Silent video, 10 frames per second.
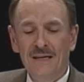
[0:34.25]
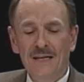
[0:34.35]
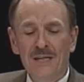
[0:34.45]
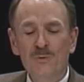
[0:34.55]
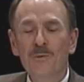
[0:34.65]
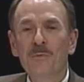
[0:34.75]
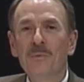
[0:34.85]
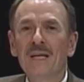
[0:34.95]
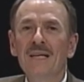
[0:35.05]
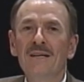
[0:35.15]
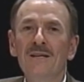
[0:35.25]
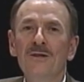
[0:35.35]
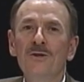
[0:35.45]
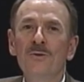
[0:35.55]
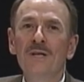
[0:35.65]
As we begin a
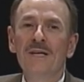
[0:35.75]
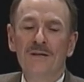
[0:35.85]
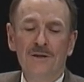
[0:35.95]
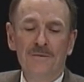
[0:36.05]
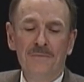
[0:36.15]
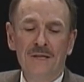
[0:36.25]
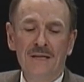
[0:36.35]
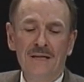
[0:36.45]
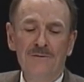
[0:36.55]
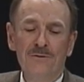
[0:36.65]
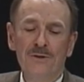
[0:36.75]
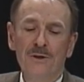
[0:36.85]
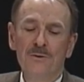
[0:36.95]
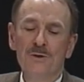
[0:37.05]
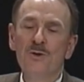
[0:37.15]
new year, and for
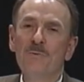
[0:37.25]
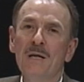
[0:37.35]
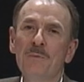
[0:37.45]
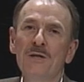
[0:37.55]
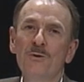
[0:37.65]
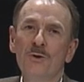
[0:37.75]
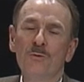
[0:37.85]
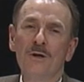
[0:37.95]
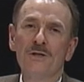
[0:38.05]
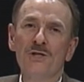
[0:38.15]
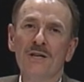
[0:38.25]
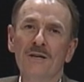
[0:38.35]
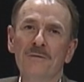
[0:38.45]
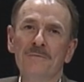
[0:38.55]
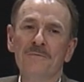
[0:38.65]
those who may be new to our show,